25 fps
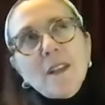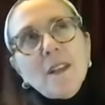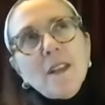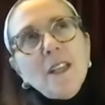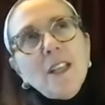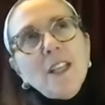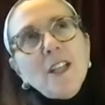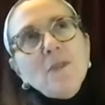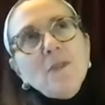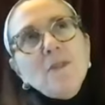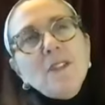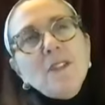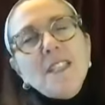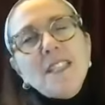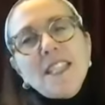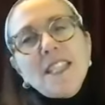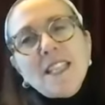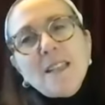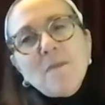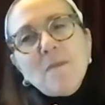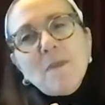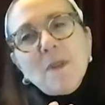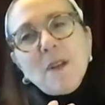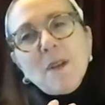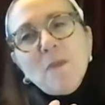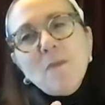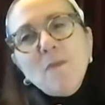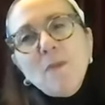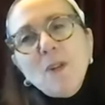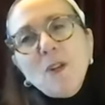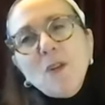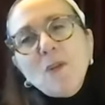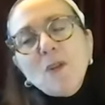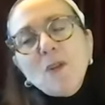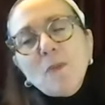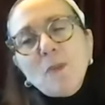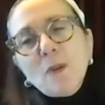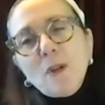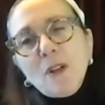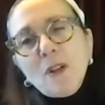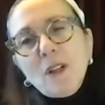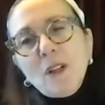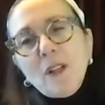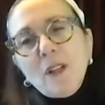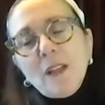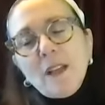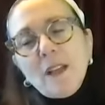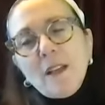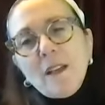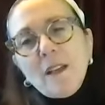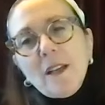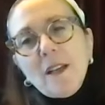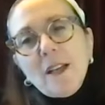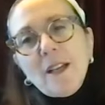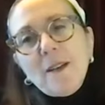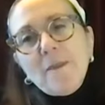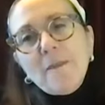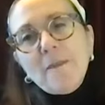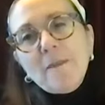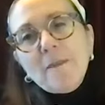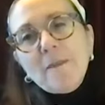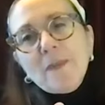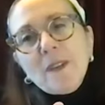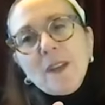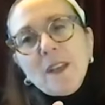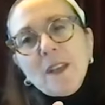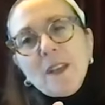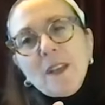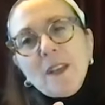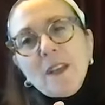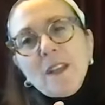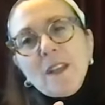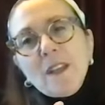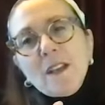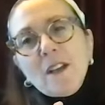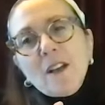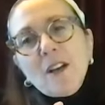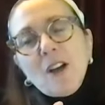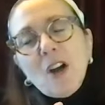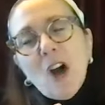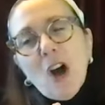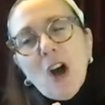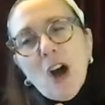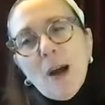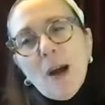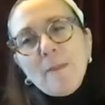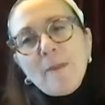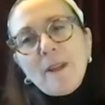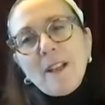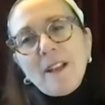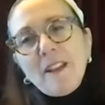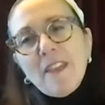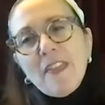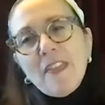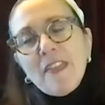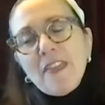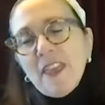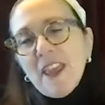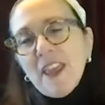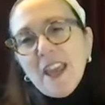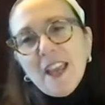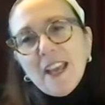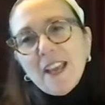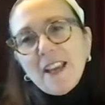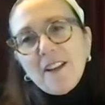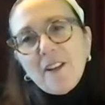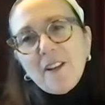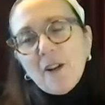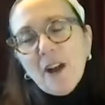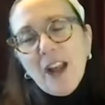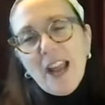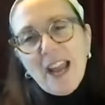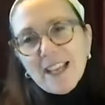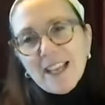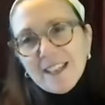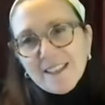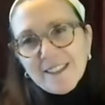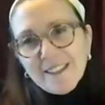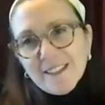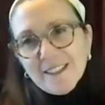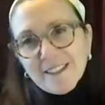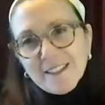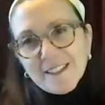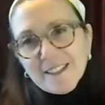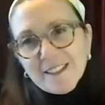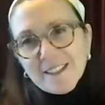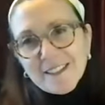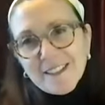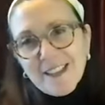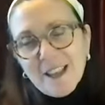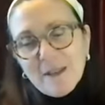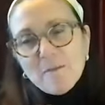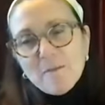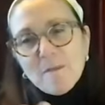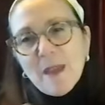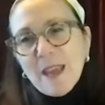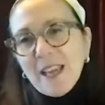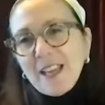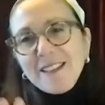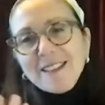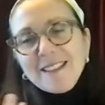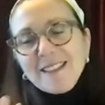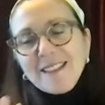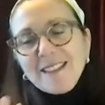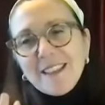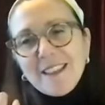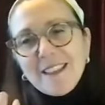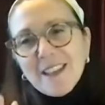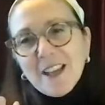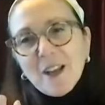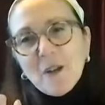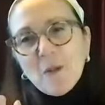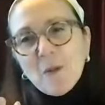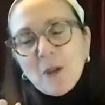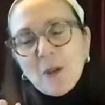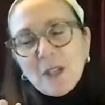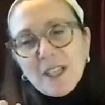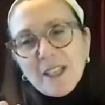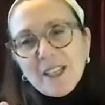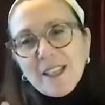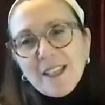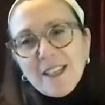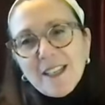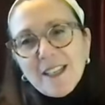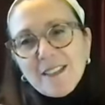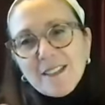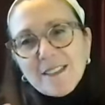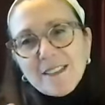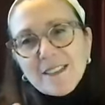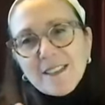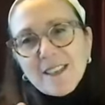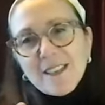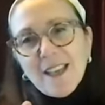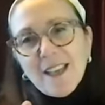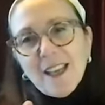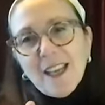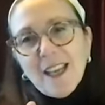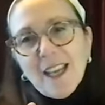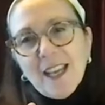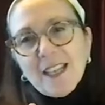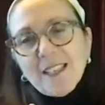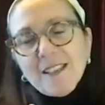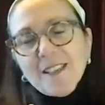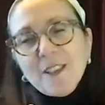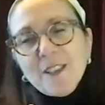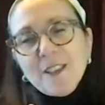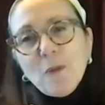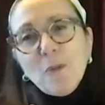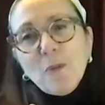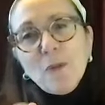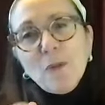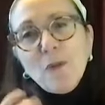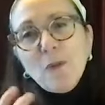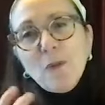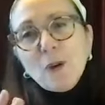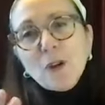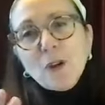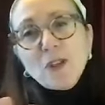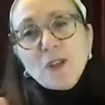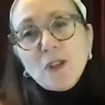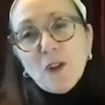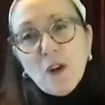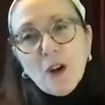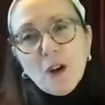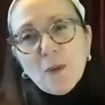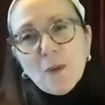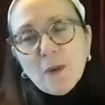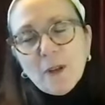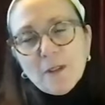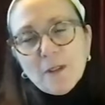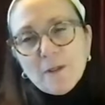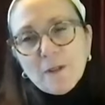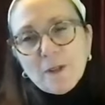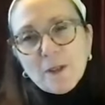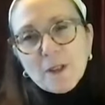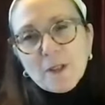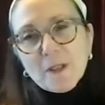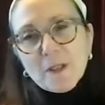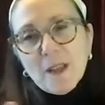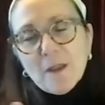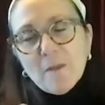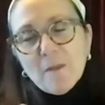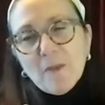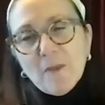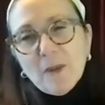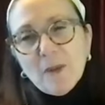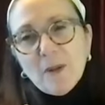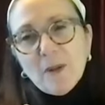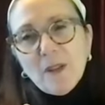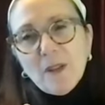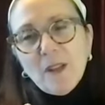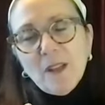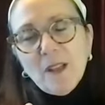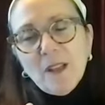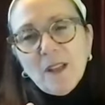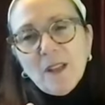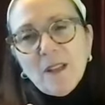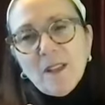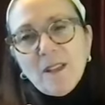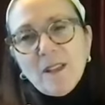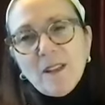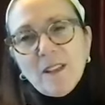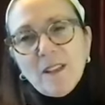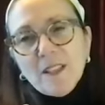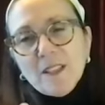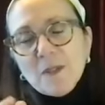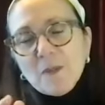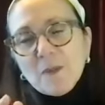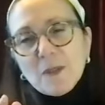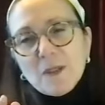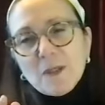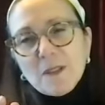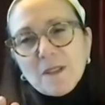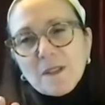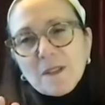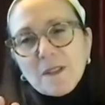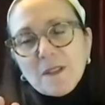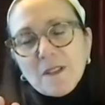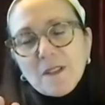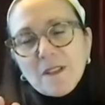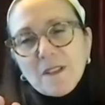you know, deep, immutable, common thing or essence that makes the thing what it is. And so before Darwin, for example, this was